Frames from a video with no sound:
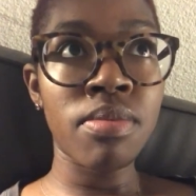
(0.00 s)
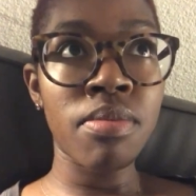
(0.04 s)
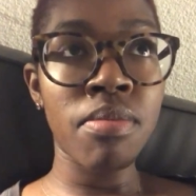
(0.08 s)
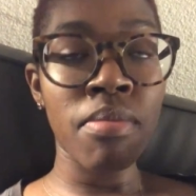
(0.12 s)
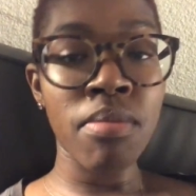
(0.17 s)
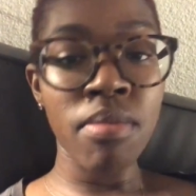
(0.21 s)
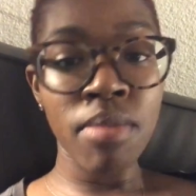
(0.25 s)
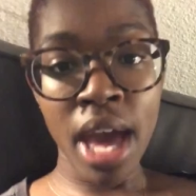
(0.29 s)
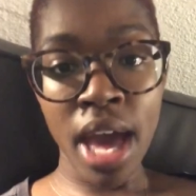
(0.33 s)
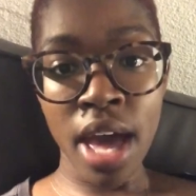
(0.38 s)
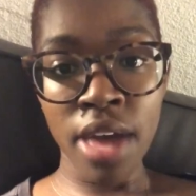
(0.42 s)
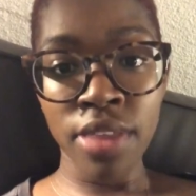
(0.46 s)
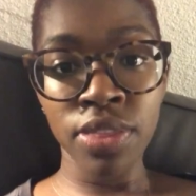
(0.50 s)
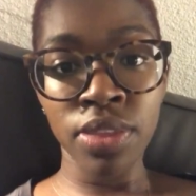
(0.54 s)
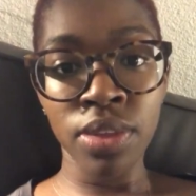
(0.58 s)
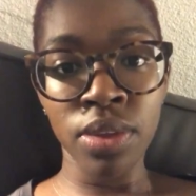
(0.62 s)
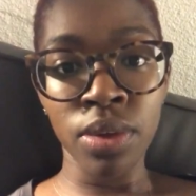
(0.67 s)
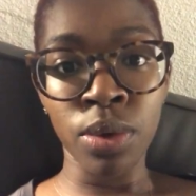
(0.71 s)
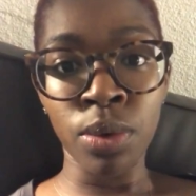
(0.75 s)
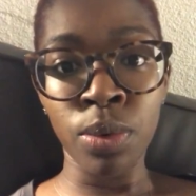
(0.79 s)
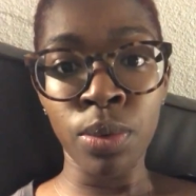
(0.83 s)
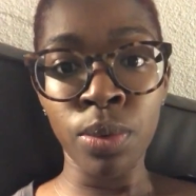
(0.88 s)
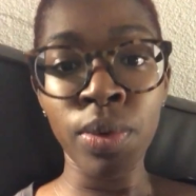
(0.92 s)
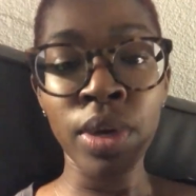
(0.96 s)

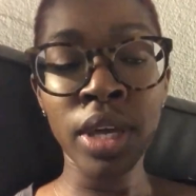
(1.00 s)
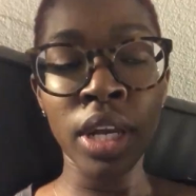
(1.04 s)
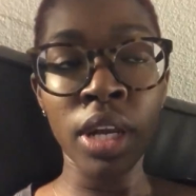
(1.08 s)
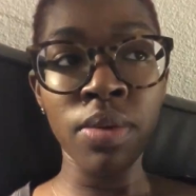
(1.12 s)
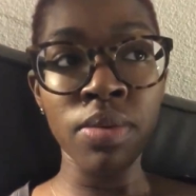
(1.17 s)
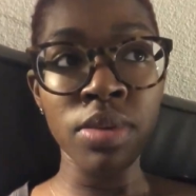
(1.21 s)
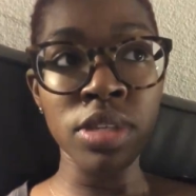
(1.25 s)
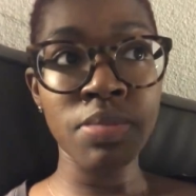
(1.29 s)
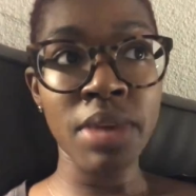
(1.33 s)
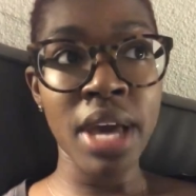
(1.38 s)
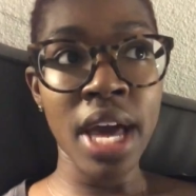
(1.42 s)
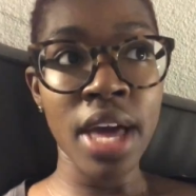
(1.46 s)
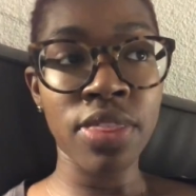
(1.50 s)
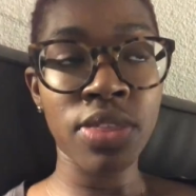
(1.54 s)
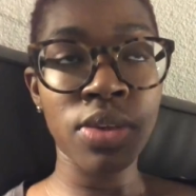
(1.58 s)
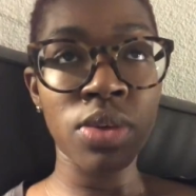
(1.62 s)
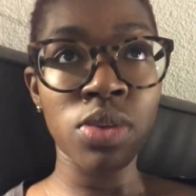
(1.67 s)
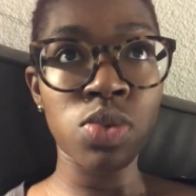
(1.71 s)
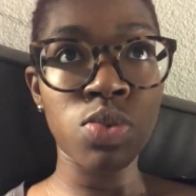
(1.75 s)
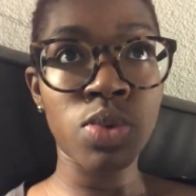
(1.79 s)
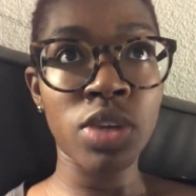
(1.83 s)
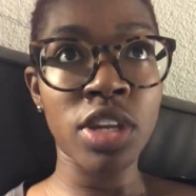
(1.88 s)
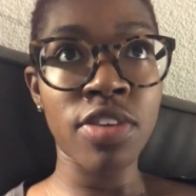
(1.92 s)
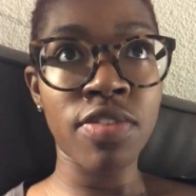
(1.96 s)
Matthew, and it was Matthew
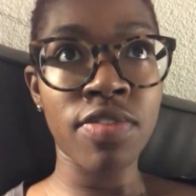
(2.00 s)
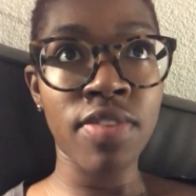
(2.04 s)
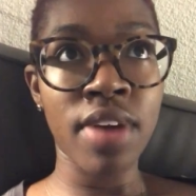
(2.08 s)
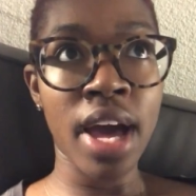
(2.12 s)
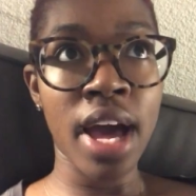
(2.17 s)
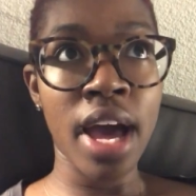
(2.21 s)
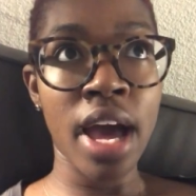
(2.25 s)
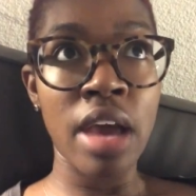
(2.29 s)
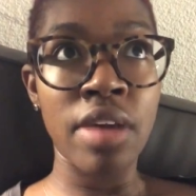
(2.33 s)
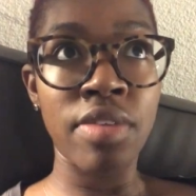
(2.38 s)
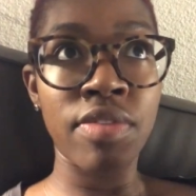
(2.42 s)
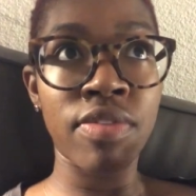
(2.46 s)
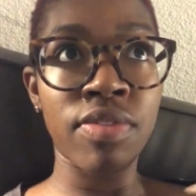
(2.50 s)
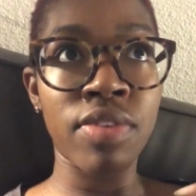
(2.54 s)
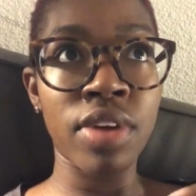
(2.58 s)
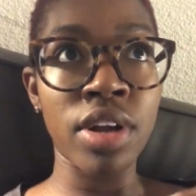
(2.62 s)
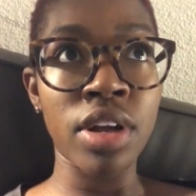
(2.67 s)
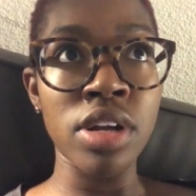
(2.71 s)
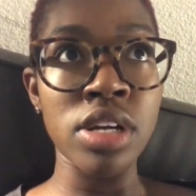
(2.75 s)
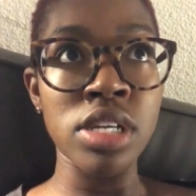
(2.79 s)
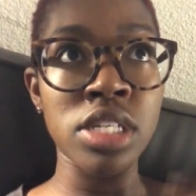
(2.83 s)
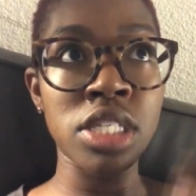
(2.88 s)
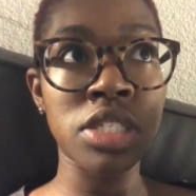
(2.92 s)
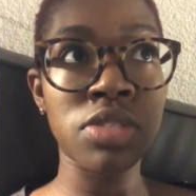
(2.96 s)
25,
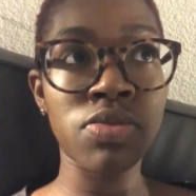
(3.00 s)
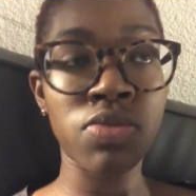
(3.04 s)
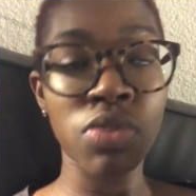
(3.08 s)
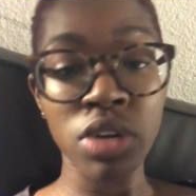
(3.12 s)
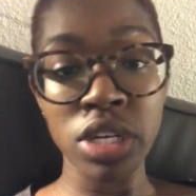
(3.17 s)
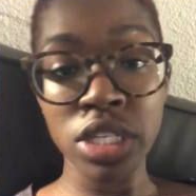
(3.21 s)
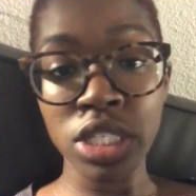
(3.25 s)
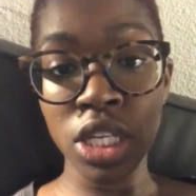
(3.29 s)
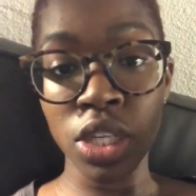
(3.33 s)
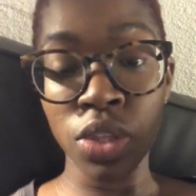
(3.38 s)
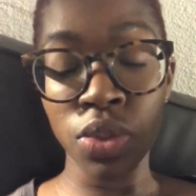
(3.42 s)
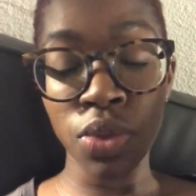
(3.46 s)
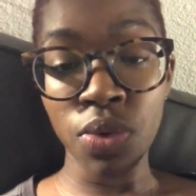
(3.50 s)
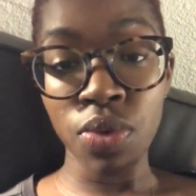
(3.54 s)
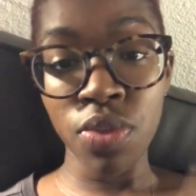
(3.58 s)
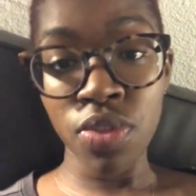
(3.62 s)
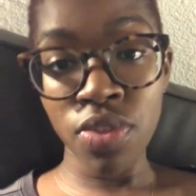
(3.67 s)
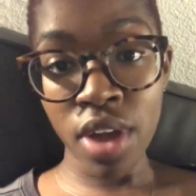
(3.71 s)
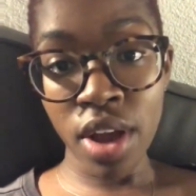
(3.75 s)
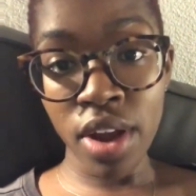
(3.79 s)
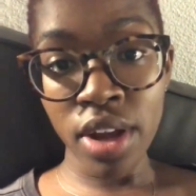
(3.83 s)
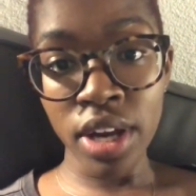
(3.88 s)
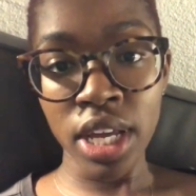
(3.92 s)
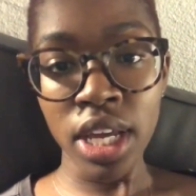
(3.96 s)
verse 14 through
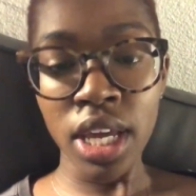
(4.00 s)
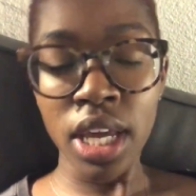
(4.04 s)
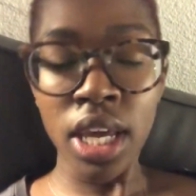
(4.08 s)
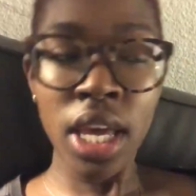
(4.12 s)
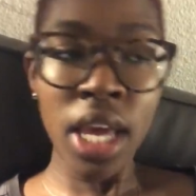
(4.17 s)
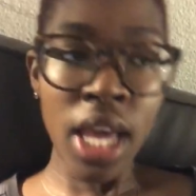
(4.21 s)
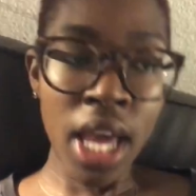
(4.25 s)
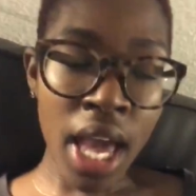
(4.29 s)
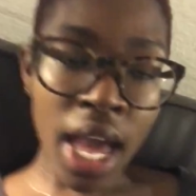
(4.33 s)
30.